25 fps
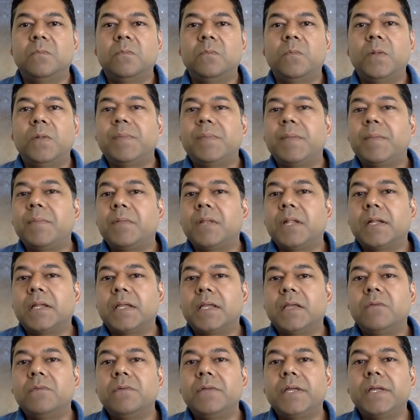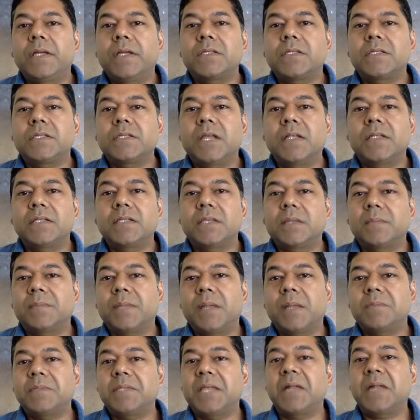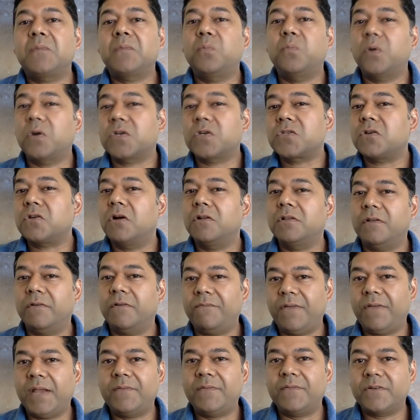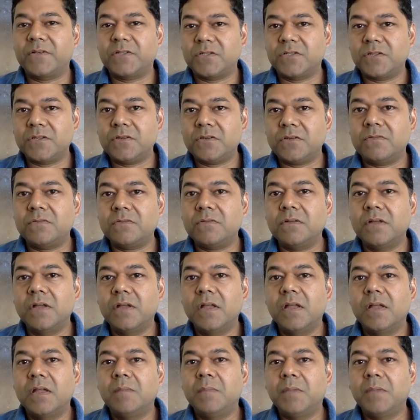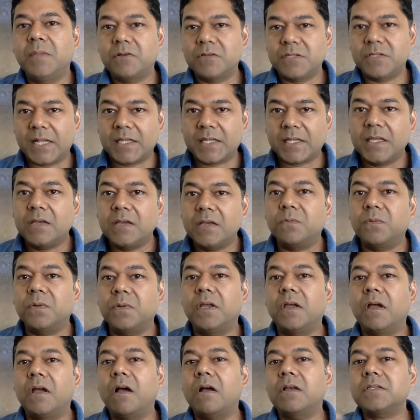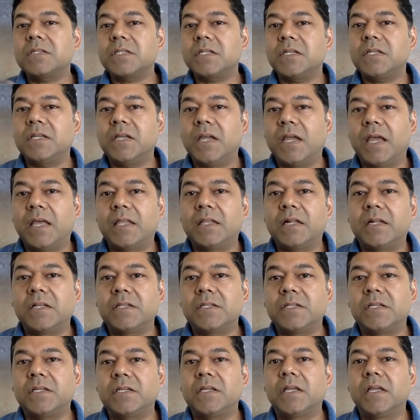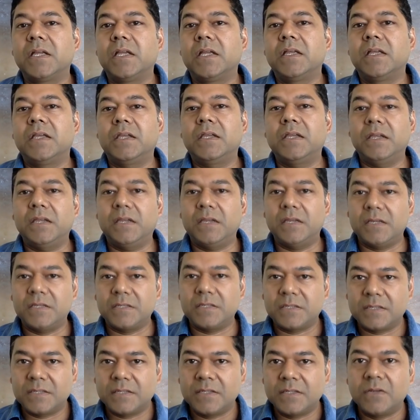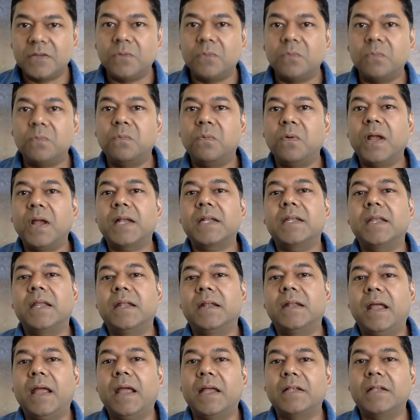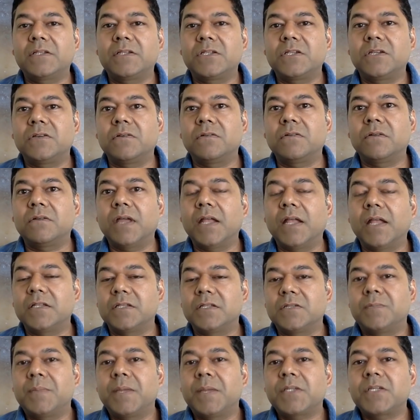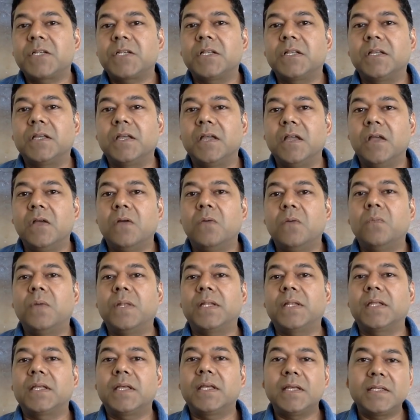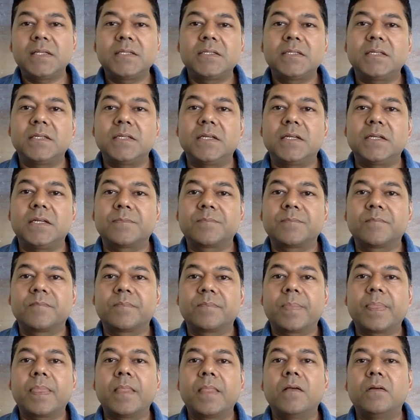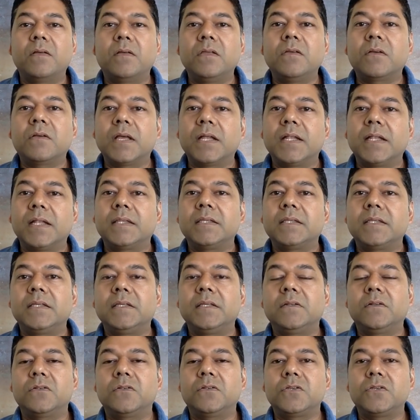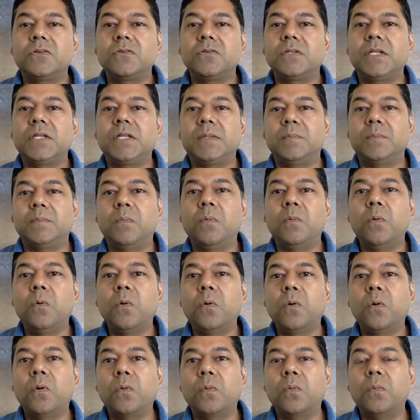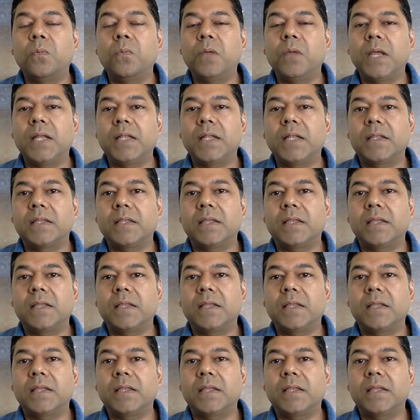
people are curious, then sometimes that works on your favor too, because that curiosity energy is directed at you, and especially when kids see it, you can tune in more with